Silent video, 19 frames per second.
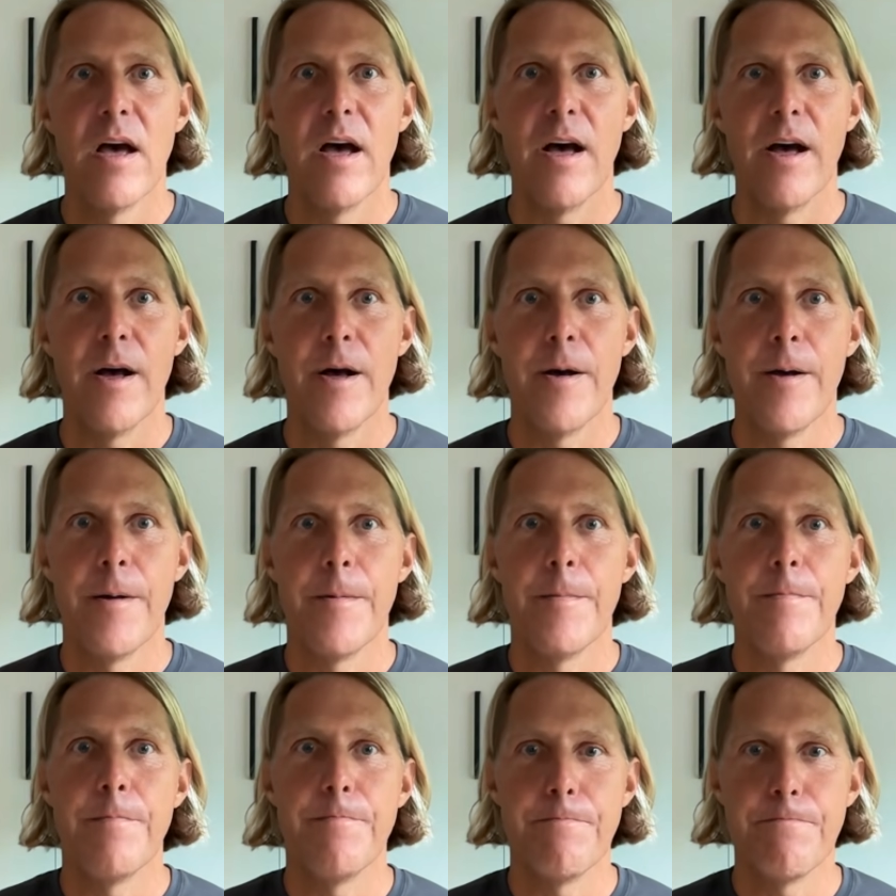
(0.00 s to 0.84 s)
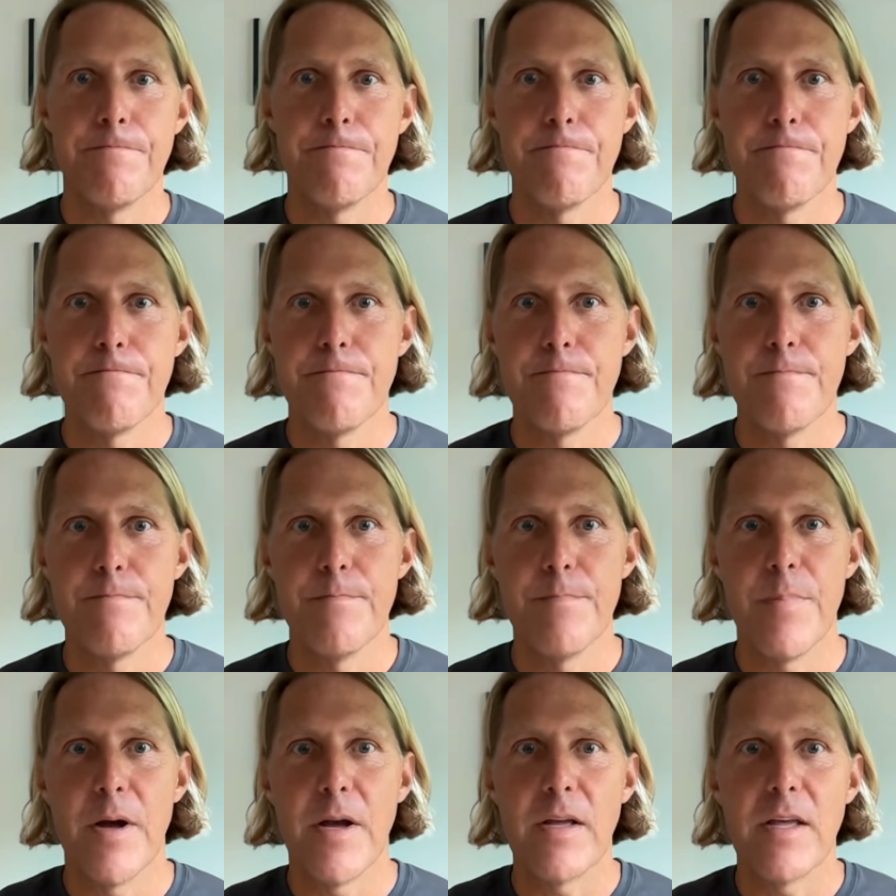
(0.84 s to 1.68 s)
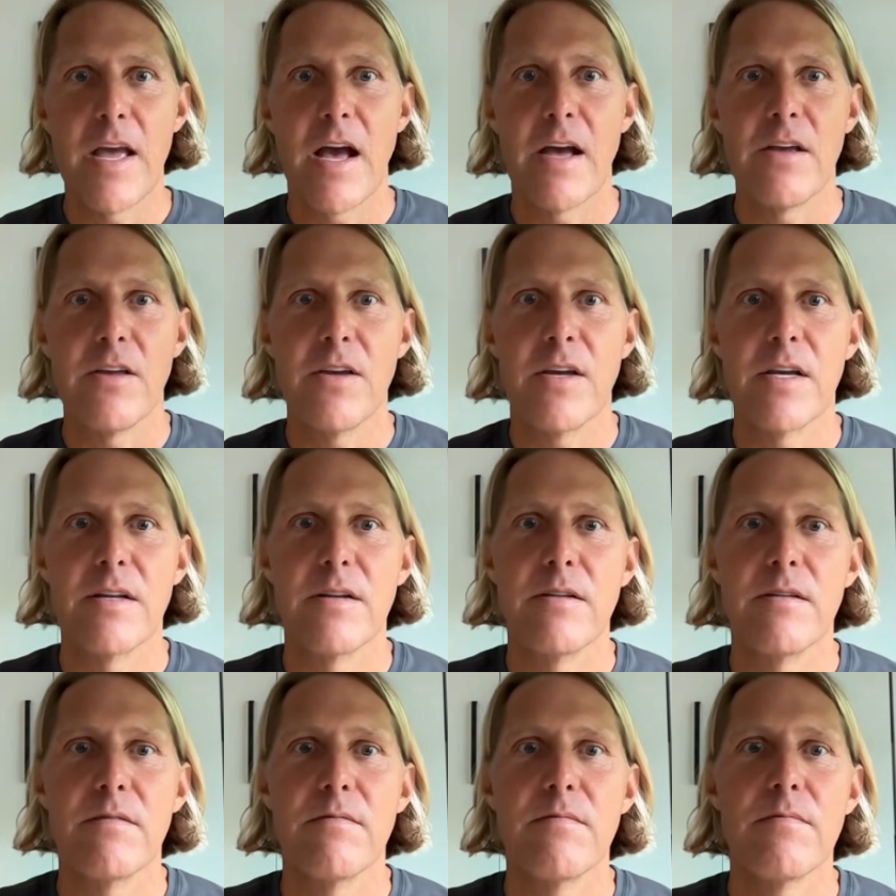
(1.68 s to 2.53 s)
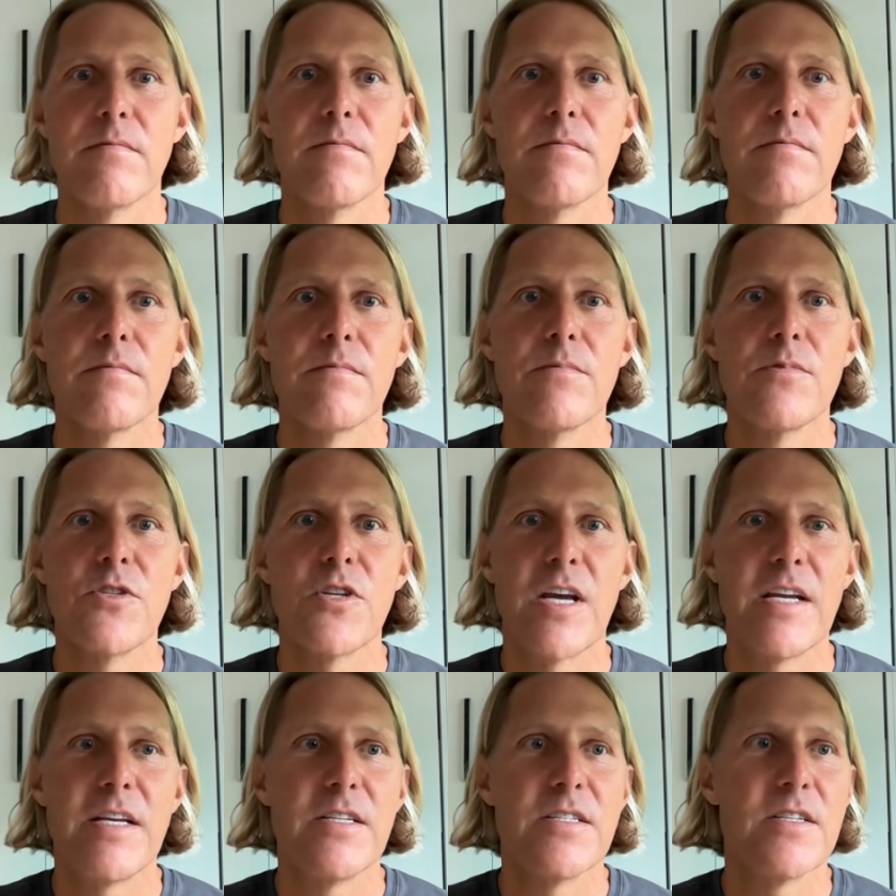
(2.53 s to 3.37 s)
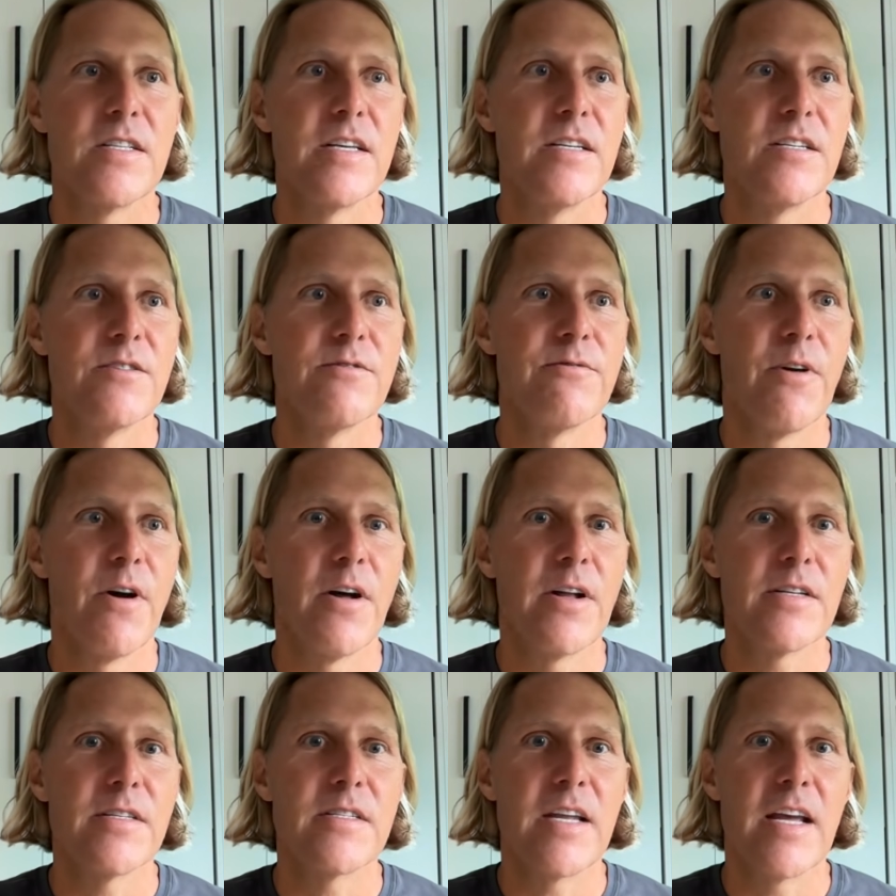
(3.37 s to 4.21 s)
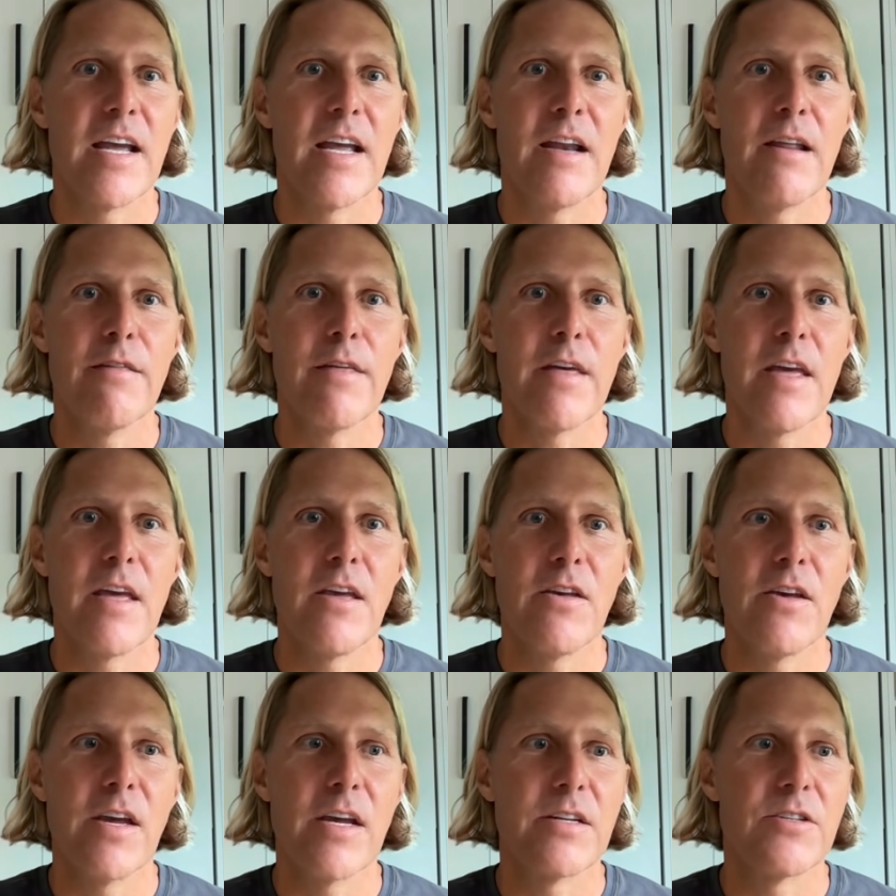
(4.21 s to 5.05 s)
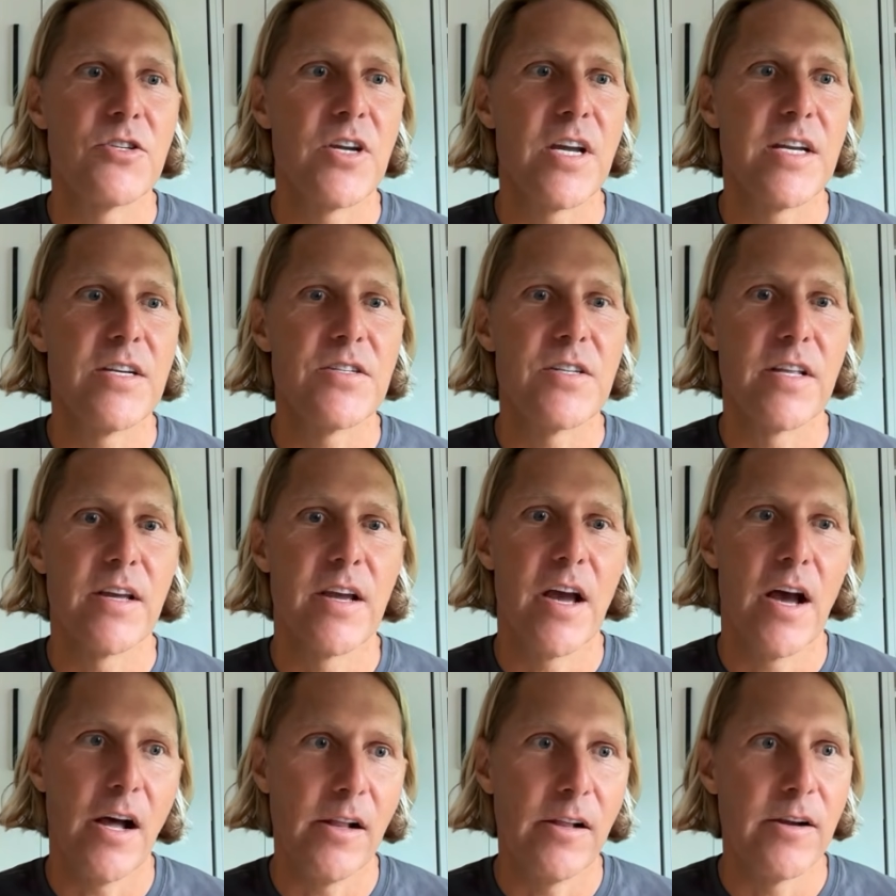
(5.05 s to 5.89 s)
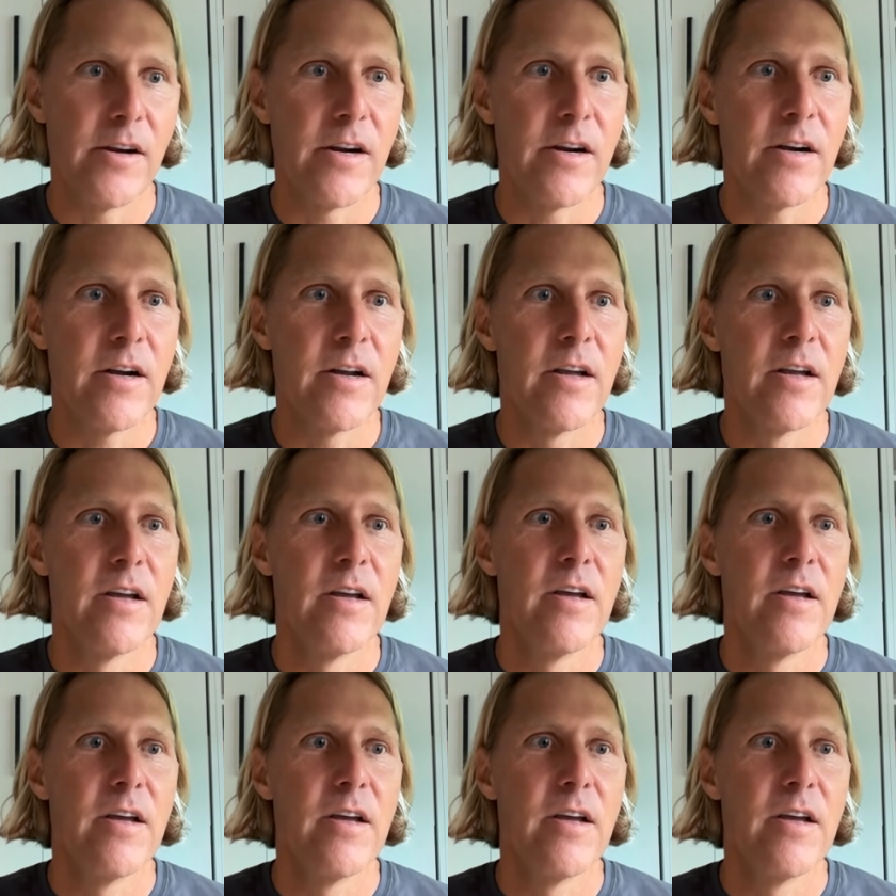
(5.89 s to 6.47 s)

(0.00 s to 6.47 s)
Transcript: But yeah, you could change these fonts to anything. You could change the color